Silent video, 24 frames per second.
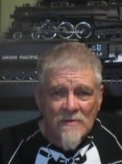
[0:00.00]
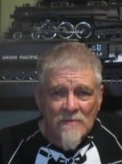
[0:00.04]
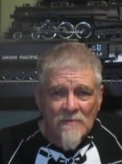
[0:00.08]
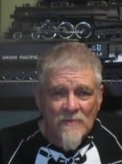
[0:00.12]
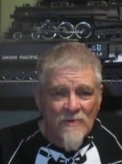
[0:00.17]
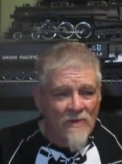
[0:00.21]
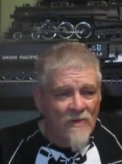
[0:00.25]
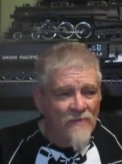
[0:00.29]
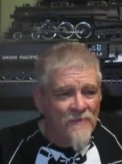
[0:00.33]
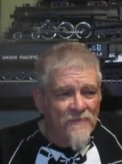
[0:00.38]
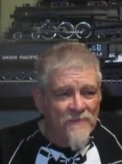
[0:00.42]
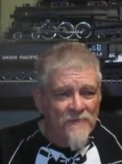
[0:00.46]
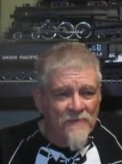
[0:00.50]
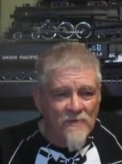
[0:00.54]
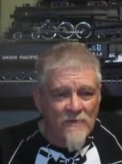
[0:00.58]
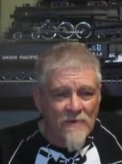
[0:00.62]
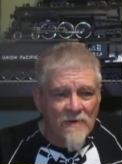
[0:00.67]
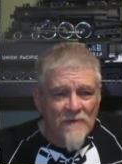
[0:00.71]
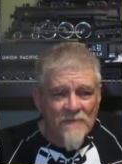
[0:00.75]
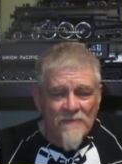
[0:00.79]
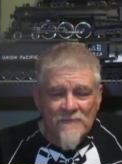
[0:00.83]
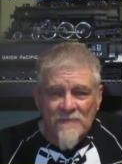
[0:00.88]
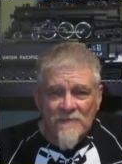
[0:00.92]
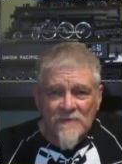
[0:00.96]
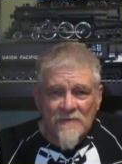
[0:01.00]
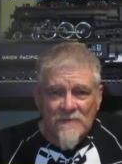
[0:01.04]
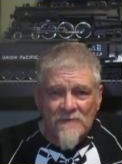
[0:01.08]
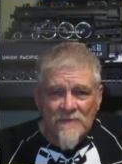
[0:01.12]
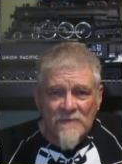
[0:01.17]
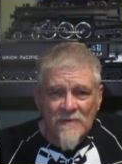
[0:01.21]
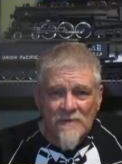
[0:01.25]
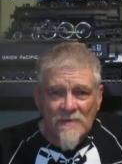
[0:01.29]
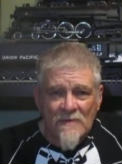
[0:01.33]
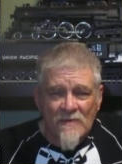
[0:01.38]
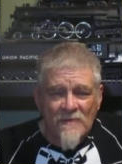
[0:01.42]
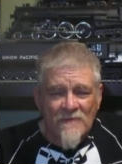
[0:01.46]
But all this grace
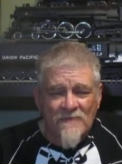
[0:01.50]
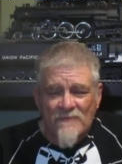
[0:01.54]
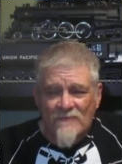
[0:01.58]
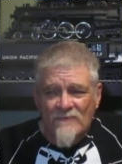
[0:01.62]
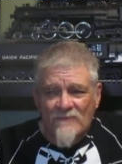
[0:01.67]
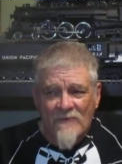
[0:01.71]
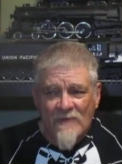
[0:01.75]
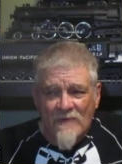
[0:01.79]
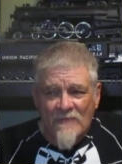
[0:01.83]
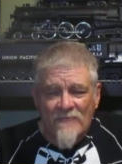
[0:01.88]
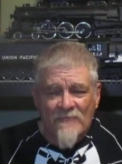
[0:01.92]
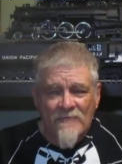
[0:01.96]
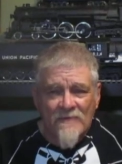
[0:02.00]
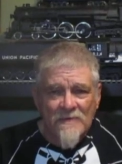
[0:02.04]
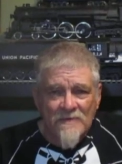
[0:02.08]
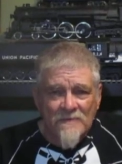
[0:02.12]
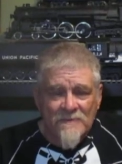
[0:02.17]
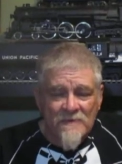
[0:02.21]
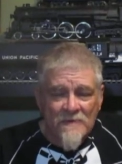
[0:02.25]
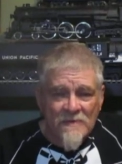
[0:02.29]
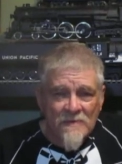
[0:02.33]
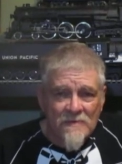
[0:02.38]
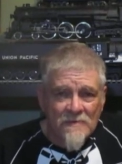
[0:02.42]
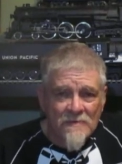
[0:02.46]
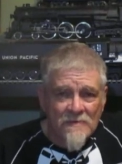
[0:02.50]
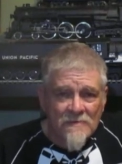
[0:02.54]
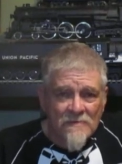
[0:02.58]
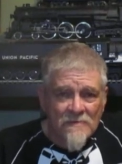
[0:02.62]
teaching, all this faith teaching,